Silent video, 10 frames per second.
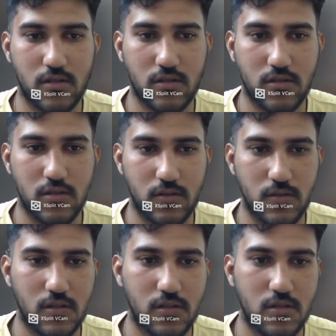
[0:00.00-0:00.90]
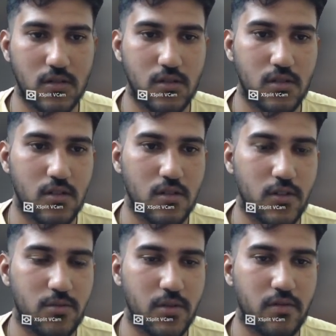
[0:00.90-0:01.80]
server,
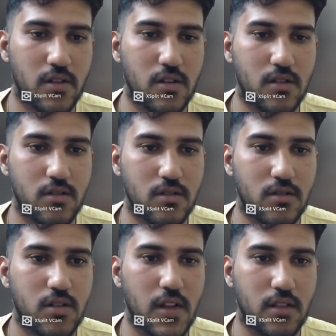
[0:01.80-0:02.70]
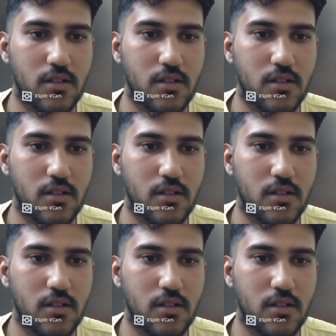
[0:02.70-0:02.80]
which means we are taking the